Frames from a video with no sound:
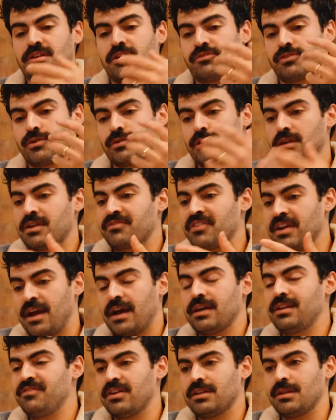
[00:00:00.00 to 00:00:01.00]
for a lot of
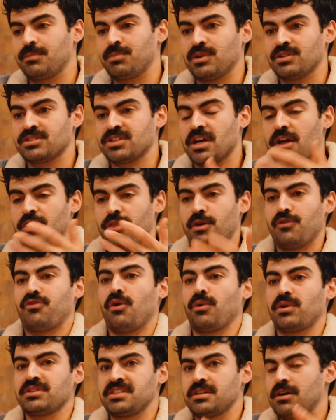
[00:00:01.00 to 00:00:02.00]
AI developers, they're
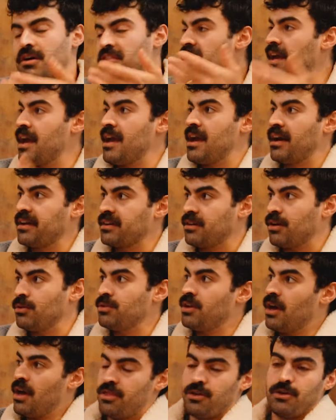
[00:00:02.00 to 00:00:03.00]
focusing on the AI
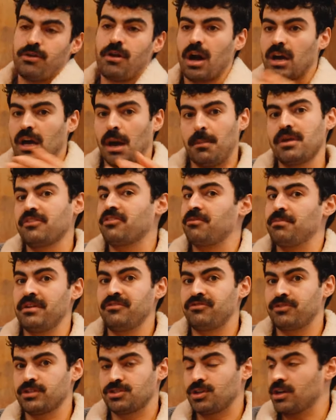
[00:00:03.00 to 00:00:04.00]
code. They're not coming from
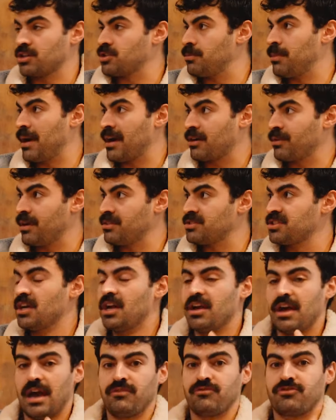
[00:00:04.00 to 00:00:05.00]
infrastructure backgrounds.
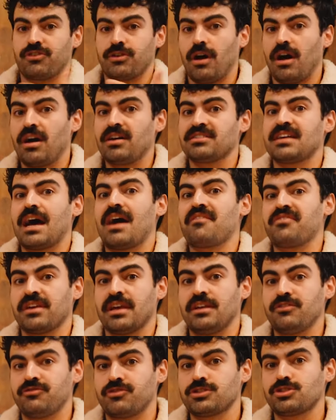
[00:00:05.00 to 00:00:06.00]
And for us, having
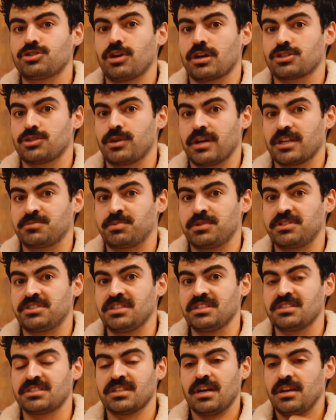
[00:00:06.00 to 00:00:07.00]
infrastructure
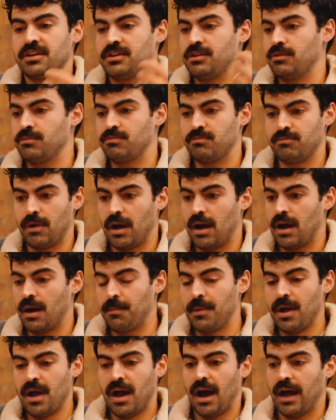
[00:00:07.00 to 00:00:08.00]
expertise, you know,
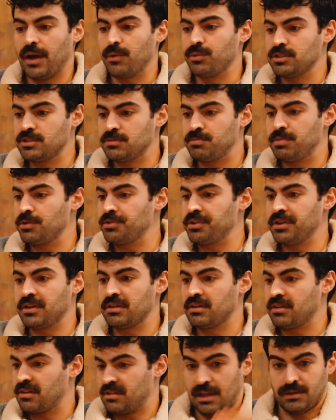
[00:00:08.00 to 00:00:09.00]
um, I was
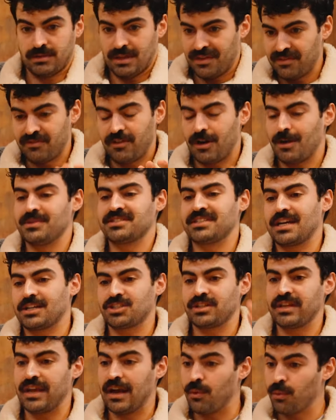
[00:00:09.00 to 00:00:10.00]
building cloud dev environments
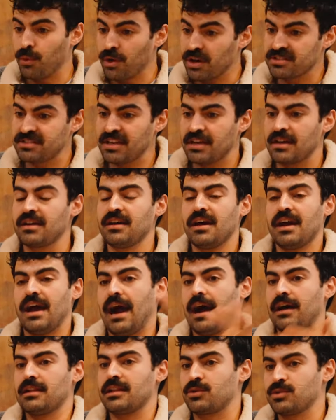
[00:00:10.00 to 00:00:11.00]
actually at Workday.
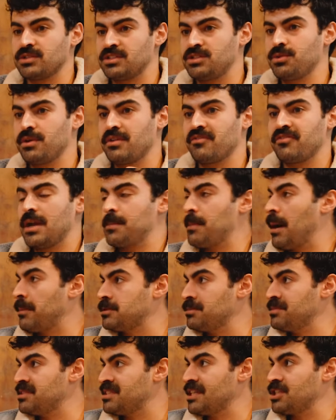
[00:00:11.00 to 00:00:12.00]
Alec was doing VM
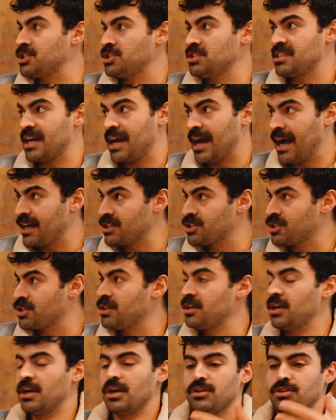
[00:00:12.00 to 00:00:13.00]
optimizations at
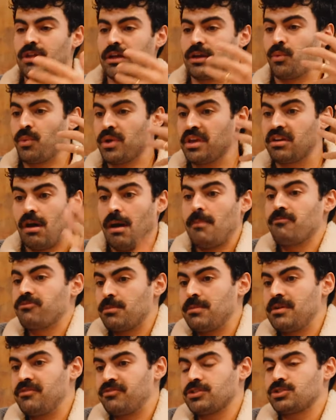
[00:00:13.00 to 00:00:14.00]
Azure. Like we come
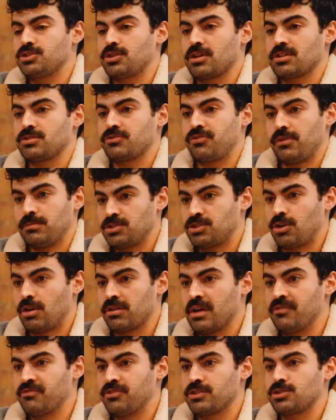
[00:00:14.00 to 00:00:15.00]
from infrastructure, from strong
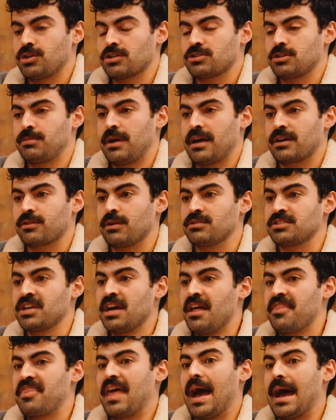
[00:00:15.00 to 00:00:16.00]
infrastructure backgrounds.
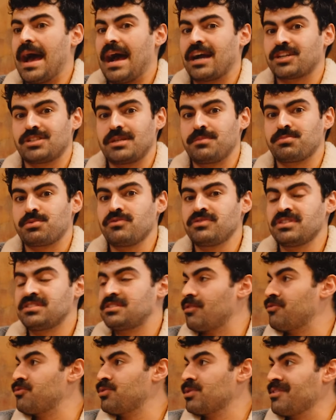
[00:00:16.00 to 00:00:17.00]
That actually proves
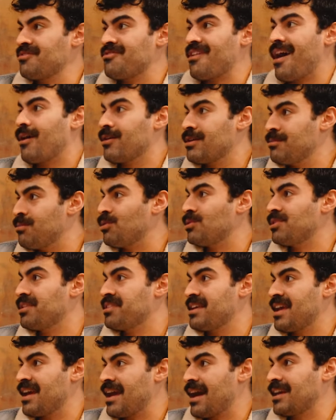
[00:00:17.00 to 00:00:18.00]
itself really valuable in
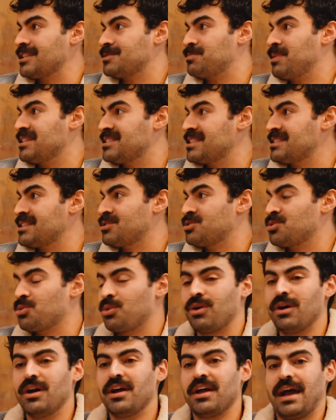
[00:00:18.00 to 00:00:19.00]
the AI space as a
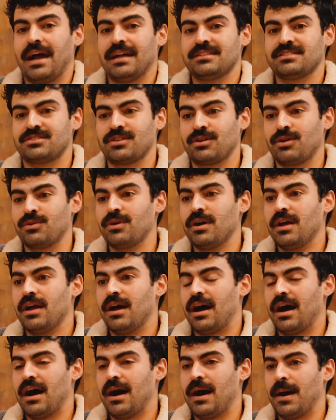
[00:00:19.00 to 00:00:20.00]
tool. And so
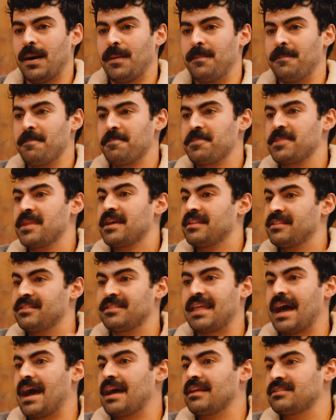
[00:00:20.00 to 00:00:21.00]
um,
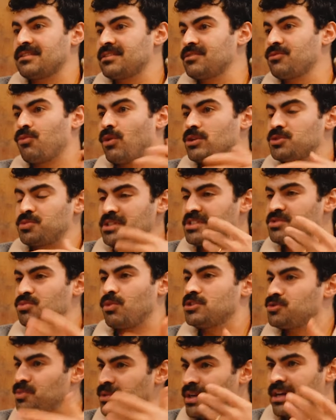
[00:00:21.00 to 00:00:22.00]
that once we
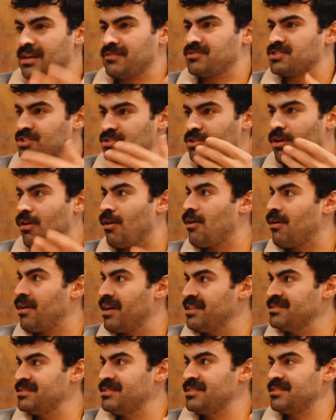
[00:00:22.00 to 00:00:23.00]
once we kind of saw
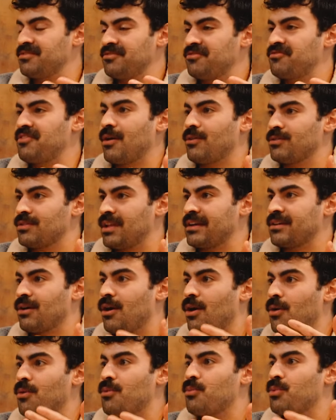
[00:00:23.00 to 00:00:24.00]
and felt like,
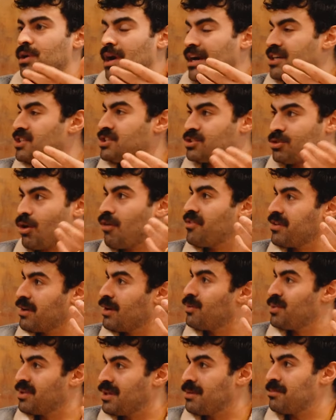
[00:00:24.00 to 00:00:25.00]
oh, we're actually solving
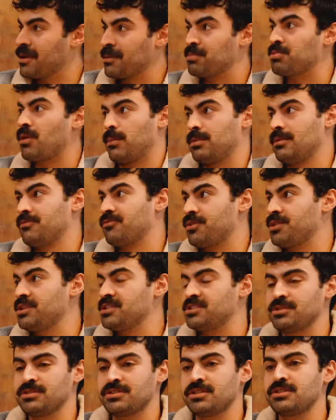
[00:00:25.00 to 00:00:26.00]
a really big problem for
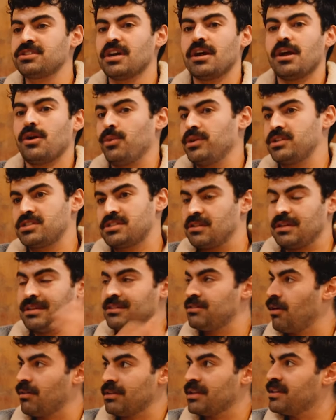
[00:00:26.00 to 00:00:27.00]
these users. We just
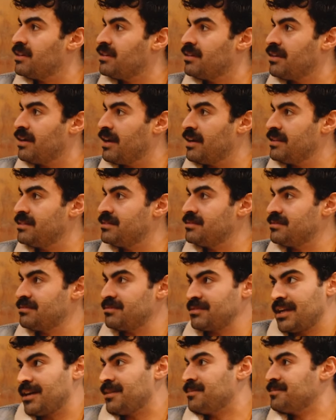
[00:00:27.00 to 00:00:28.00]
leaned all in. And
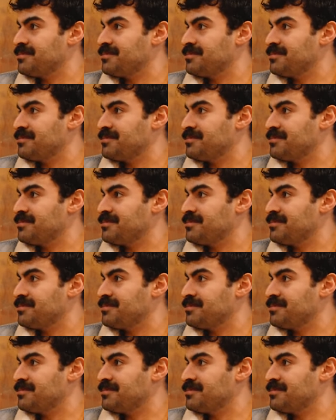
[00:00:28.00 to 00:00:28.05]
yeah.